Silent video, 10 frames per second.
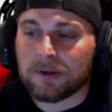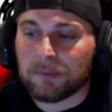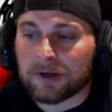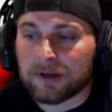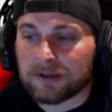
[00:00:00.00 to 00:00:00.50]

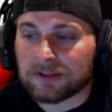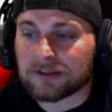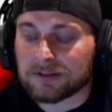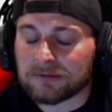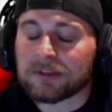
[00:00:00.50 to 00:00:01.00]
But
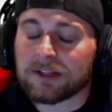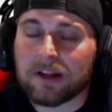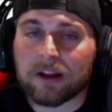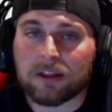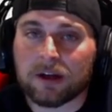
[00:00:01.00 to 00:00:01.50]
just give
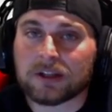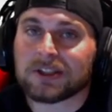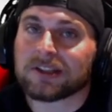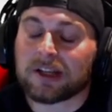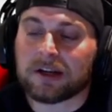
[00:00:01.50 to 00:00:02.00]
that a thought.
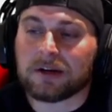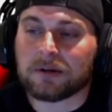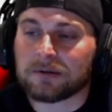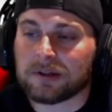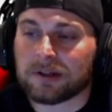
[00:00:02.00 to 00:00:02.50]
Check that
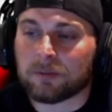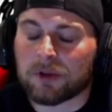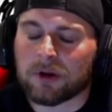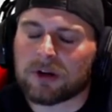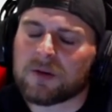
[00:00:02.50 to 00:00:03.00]
out.
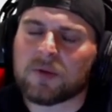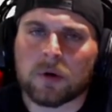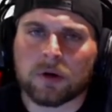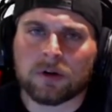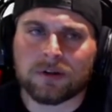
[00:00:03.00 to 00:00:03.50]
Throw a
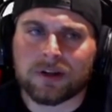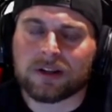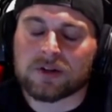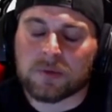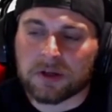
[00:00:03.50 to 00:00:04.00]
couple on. You
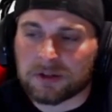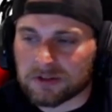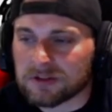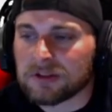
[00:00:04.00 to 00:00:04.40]
got the space.